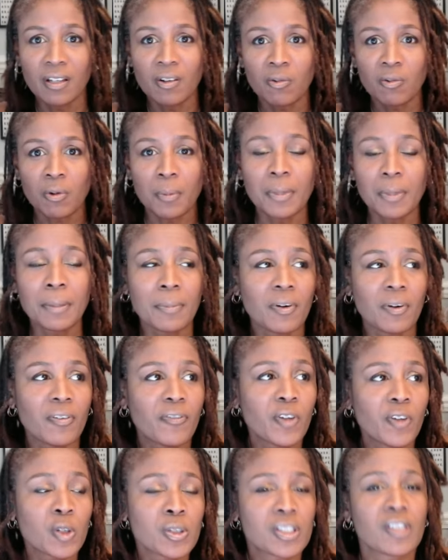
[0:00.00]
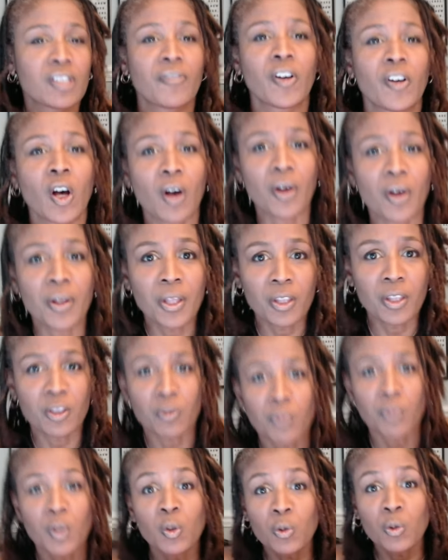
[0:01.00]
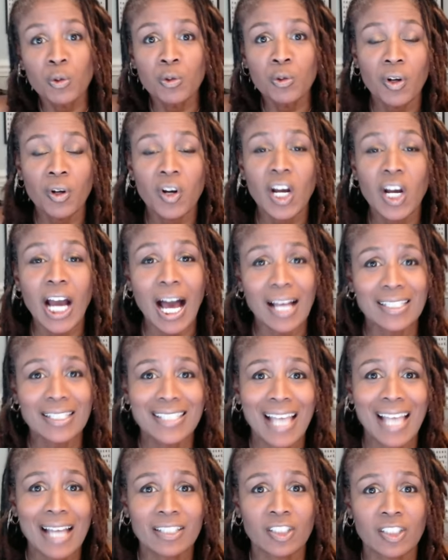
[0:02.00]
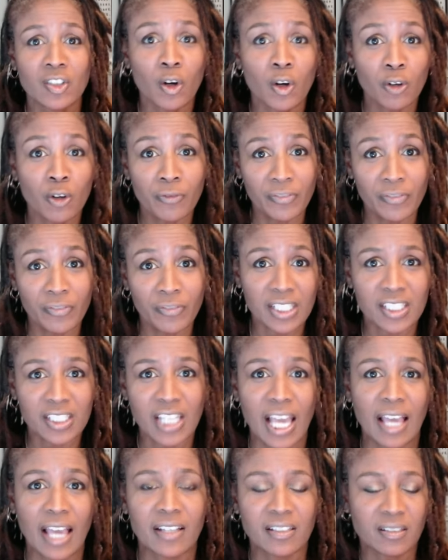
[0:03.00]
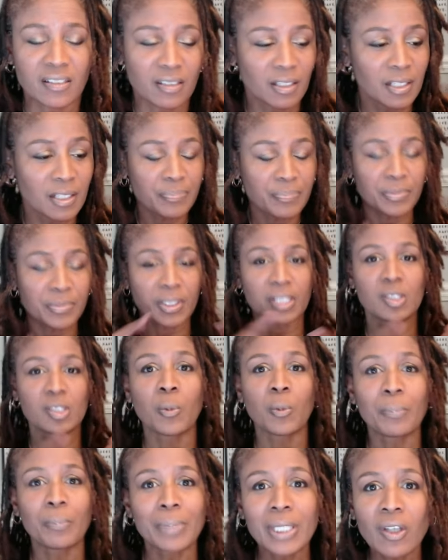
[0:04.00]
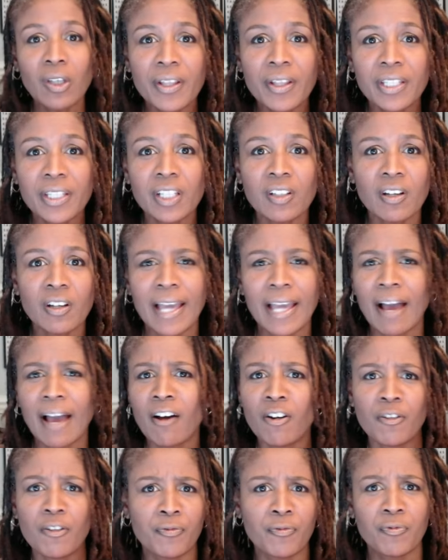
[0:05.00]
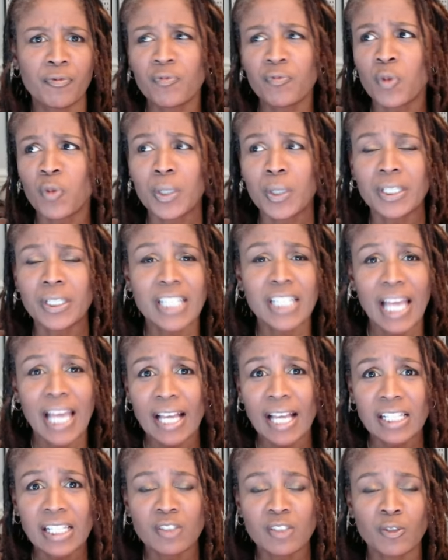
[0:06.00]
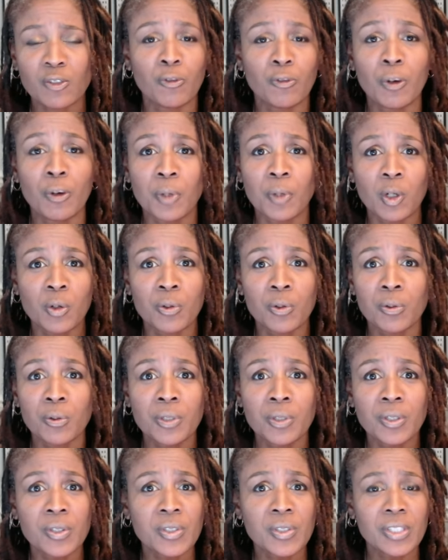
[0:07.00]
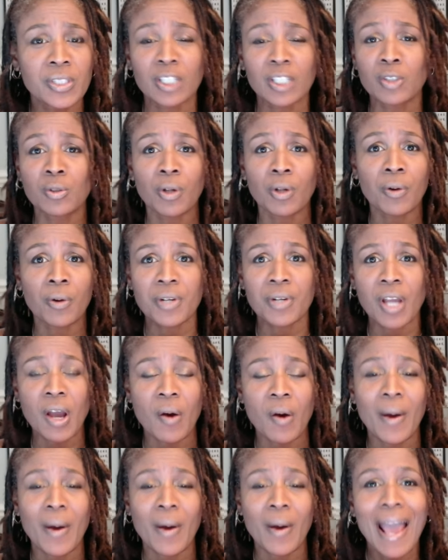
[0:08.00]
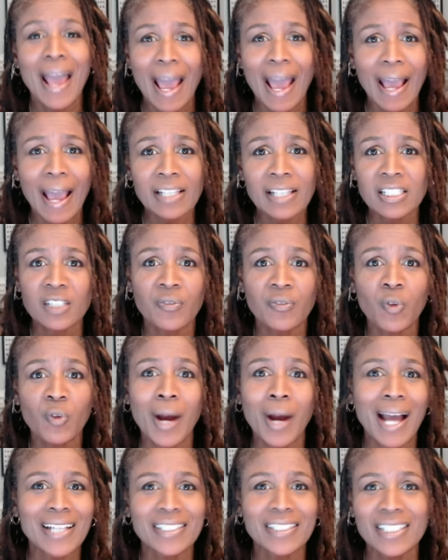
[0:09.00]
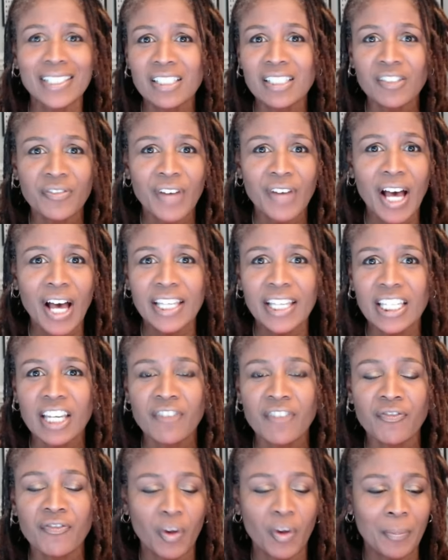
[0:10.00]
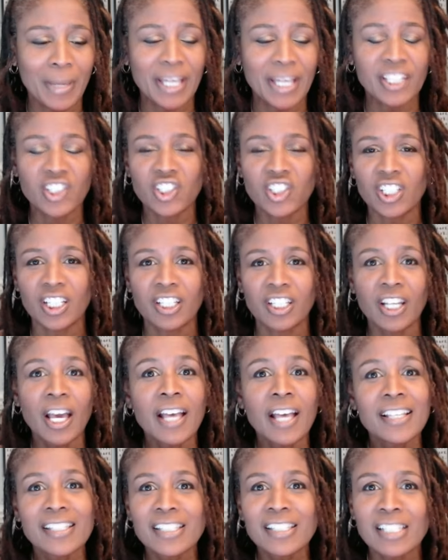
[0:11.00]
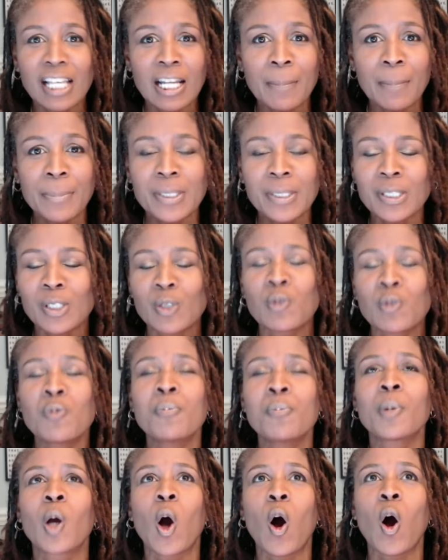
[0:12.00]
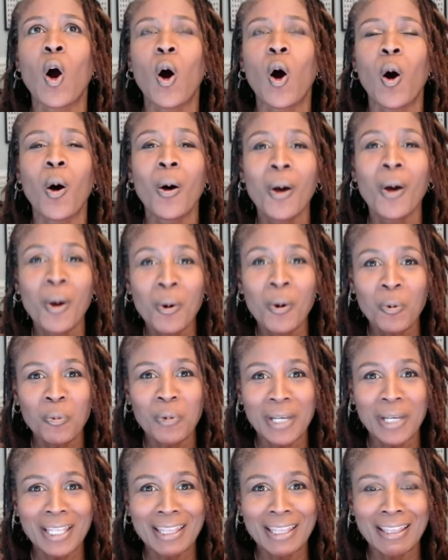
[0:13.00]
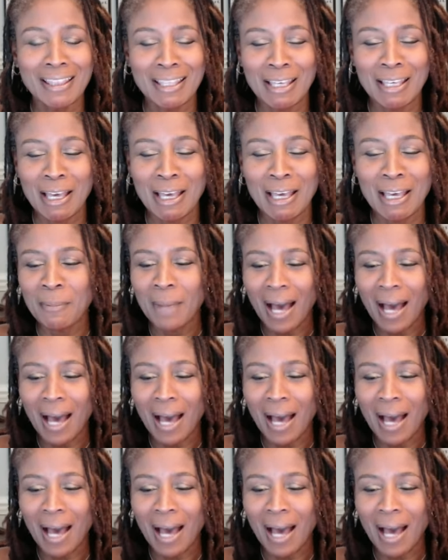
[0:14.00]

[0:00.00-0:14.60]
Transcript: Remember, first of all, the recruiter contacted her via text. So be on the lookout for a text from recruiters that you don't know. Ask for identifying information. Set up a Zoom call with them.